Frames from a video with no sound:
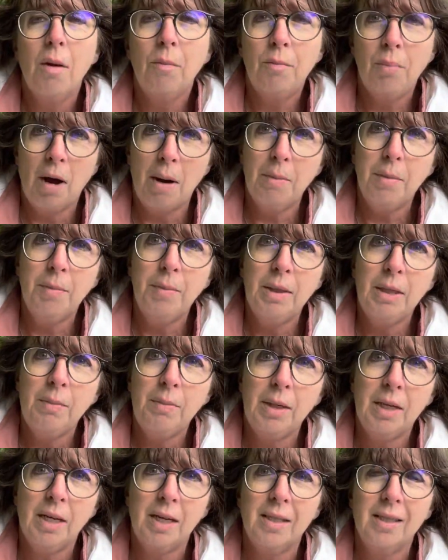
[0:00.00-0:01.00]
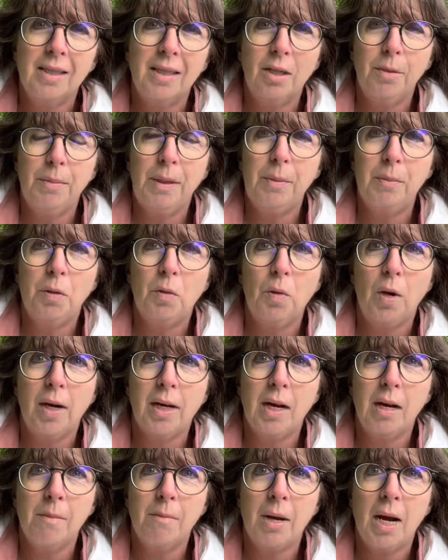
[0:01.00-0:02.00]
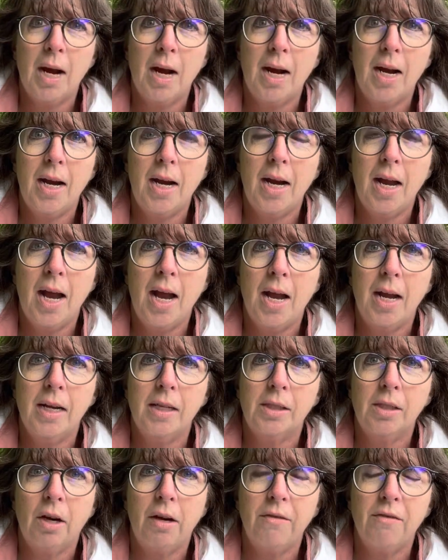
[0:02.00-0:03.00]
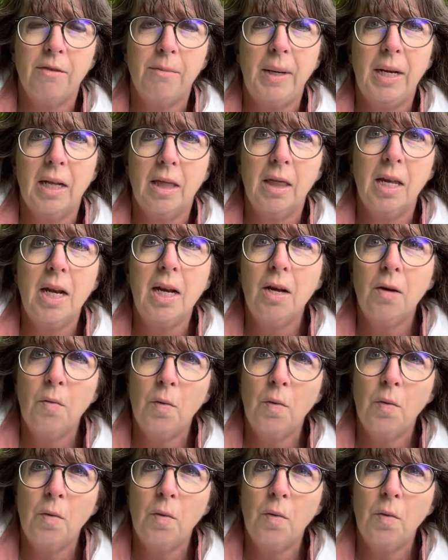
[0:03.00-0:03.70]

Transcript: probably because there are people walking by and it's hard for me to think